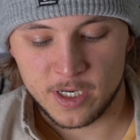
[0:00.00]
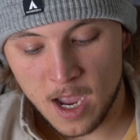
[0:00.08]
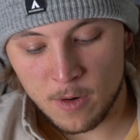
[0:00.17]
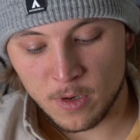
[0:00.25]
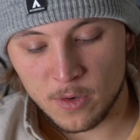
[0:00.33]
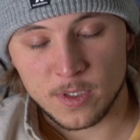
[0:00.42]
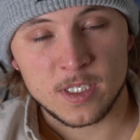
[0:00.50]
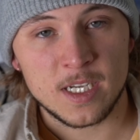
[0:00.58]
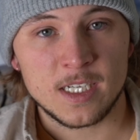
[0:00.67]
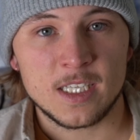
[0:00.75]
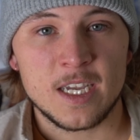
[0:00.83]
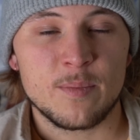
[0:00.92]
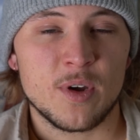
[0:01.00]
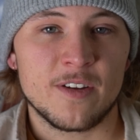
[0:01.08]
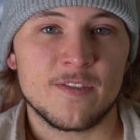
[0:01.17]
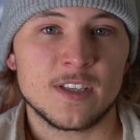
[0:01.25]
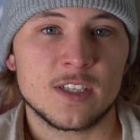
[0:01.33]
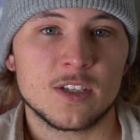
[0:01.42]
I would go 60, but
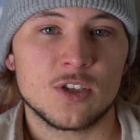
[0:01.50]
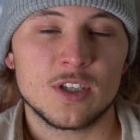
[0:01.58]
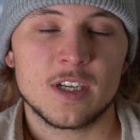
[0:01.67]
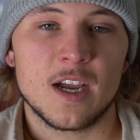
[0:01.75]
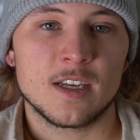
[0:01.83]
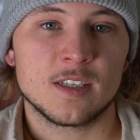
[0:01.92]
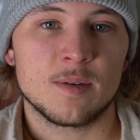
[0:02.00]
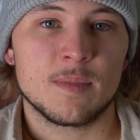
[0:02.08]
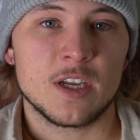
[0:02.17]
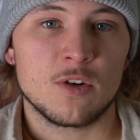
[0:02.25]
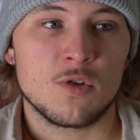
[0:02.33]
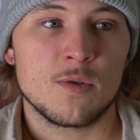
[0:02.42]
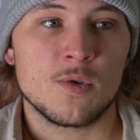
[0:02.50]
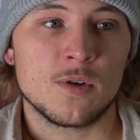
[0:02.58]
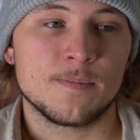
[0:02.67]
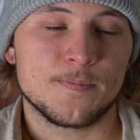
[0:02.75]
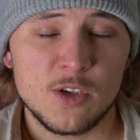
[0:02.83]
if it's just kind of something normal,